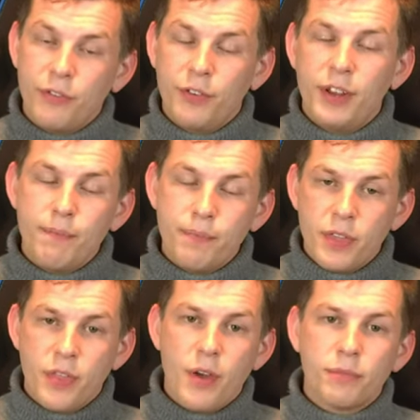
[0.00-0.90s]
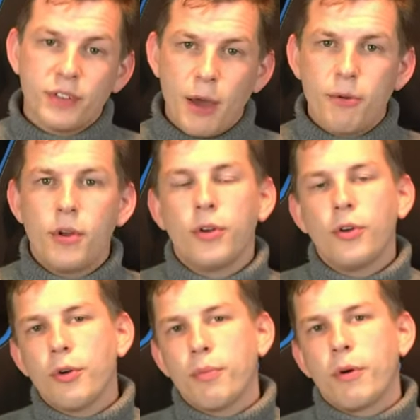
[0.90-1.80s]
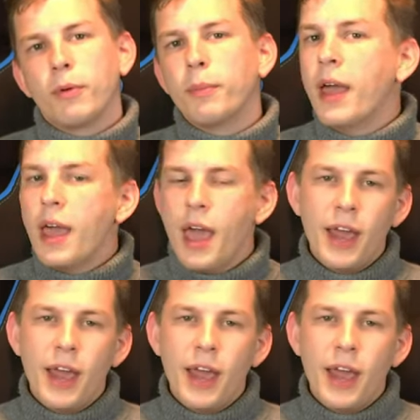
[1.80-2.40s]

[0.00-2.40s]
If you didn't, thumbs down, not a problem.